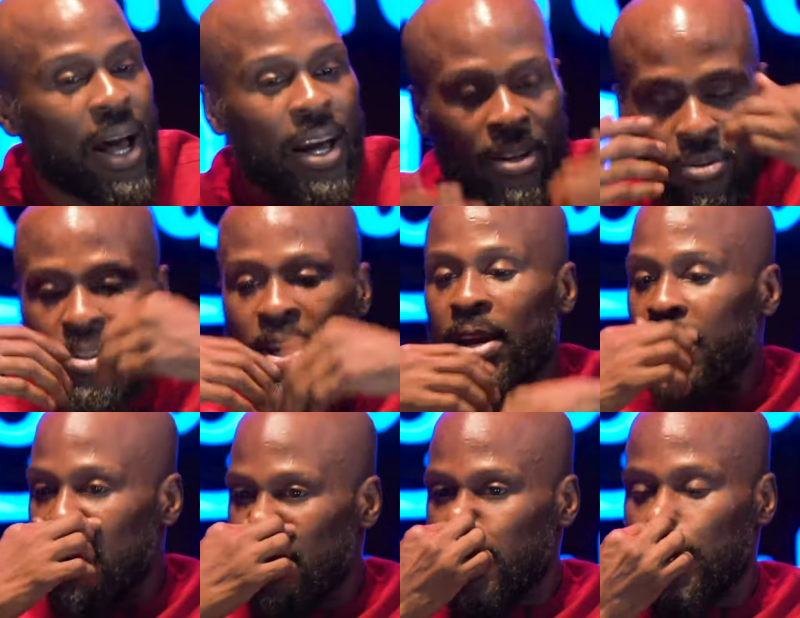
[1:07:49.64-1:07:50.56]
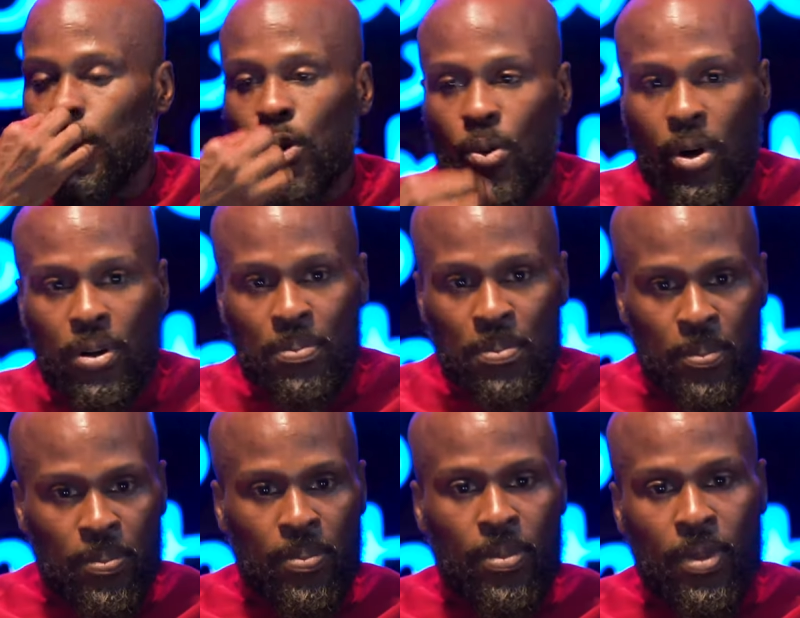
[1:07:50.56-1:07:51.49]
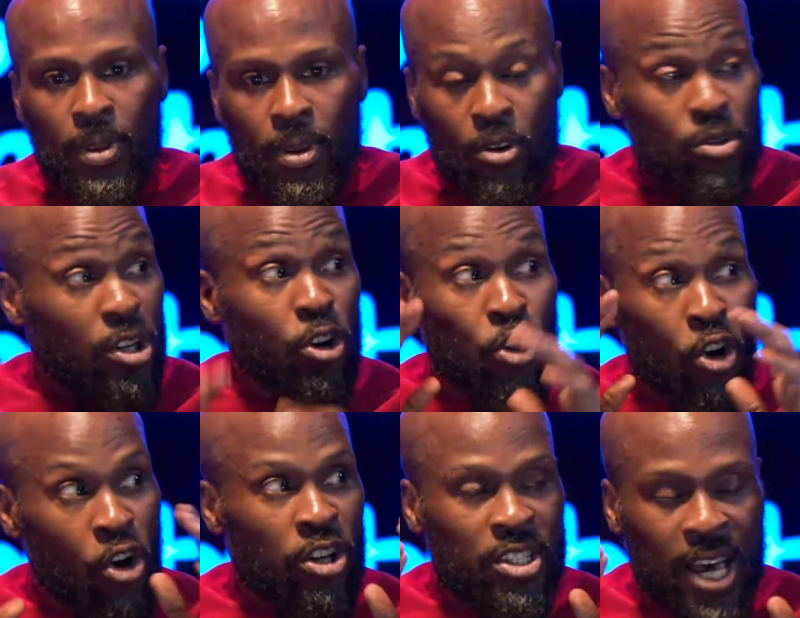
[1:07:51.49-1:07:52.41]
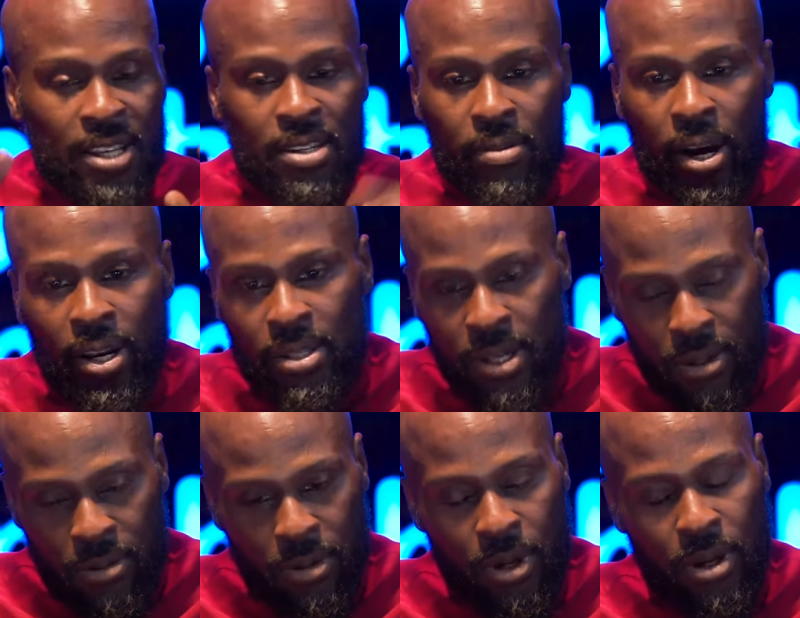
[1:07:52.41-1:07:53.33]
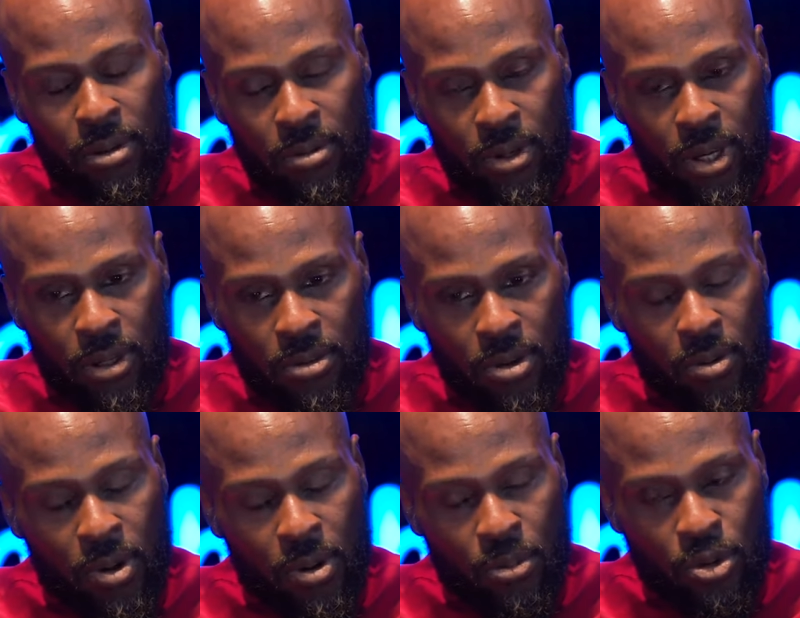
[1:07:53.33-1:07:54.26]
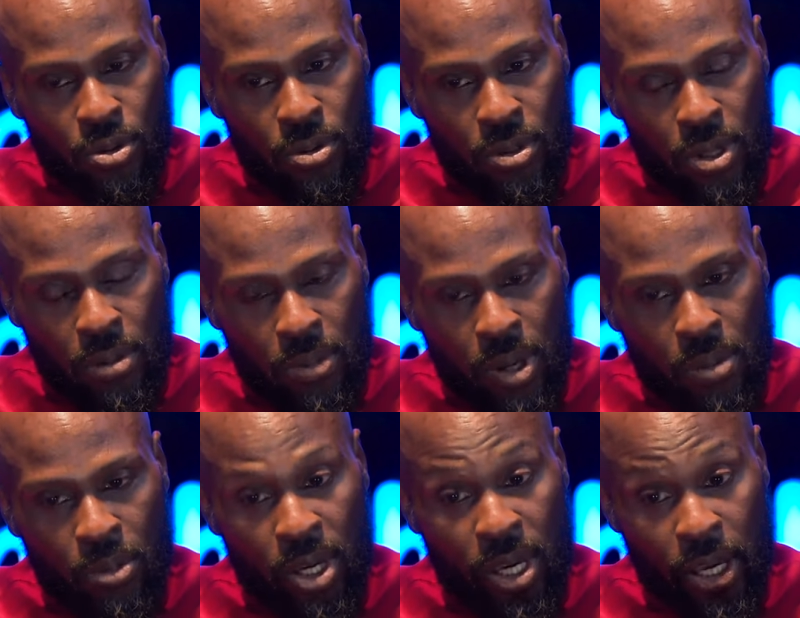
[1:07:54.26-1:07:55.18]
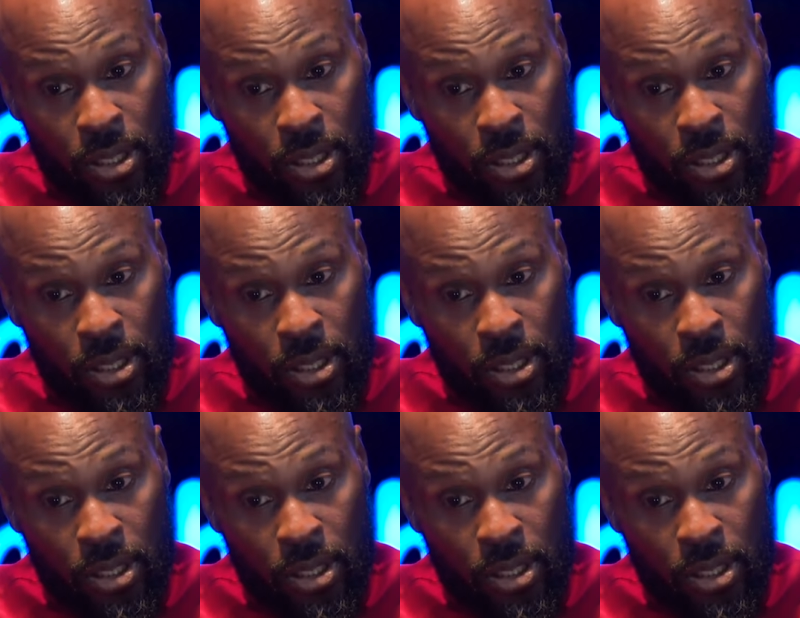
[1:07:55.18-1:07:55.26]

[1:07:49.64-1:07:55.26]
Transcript: I was like, you know what? It was a long taxi ride. I said, okay, so what I'm going to do is I'm going to